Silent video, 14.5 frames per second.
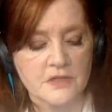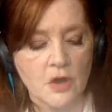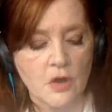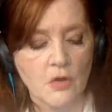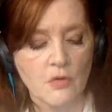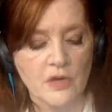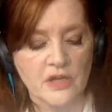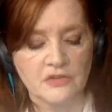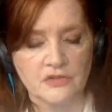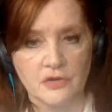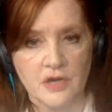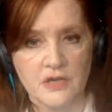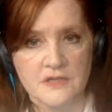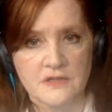so
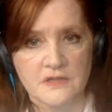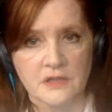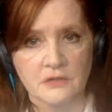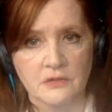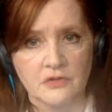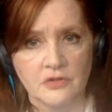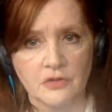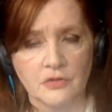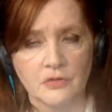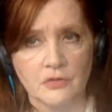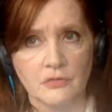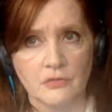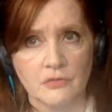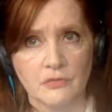interesting
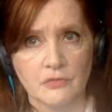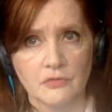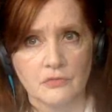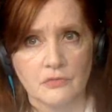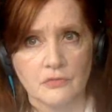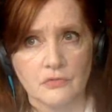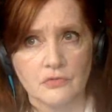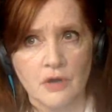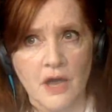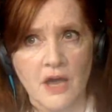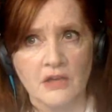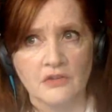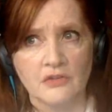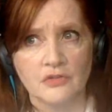to
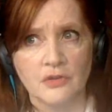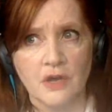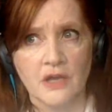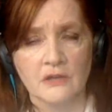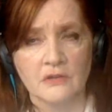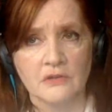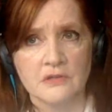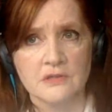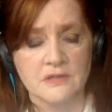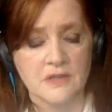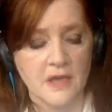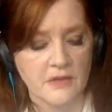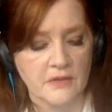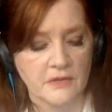try to
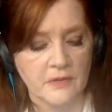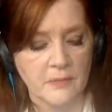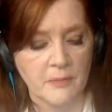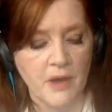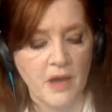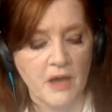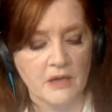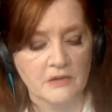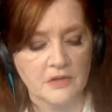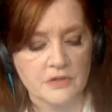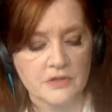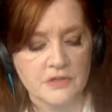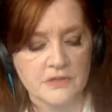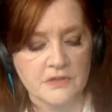understand the
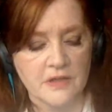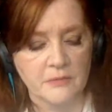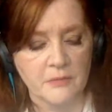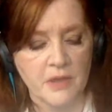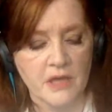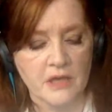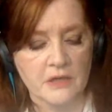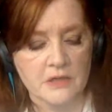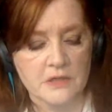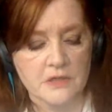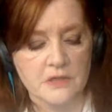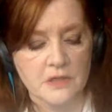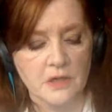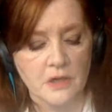paradoxes that make
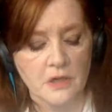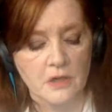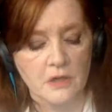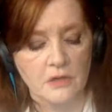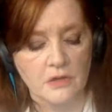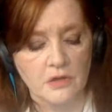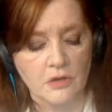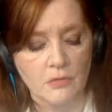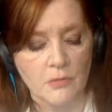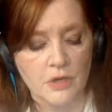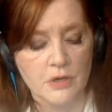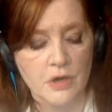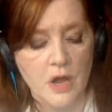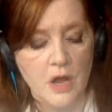us
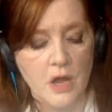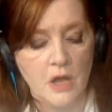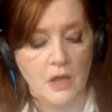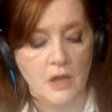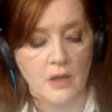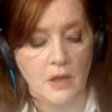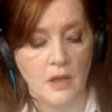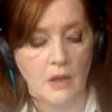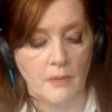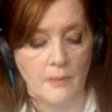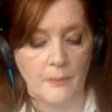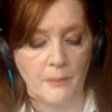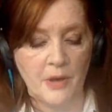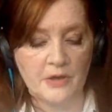human.
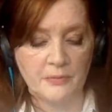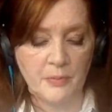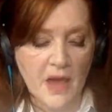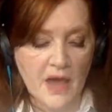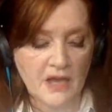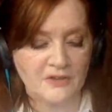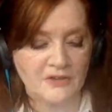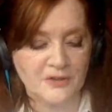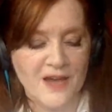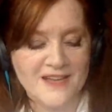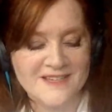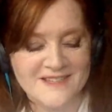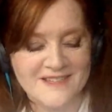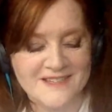But back
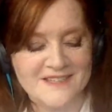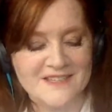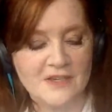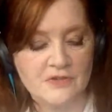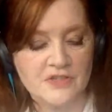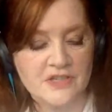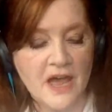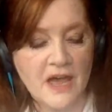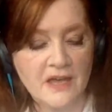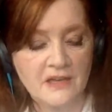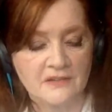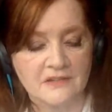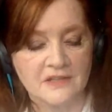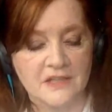to Iceland
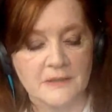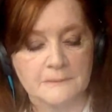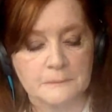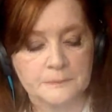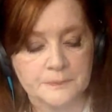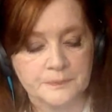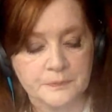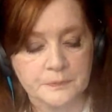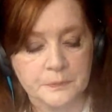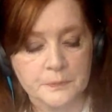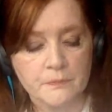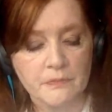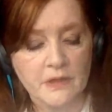society,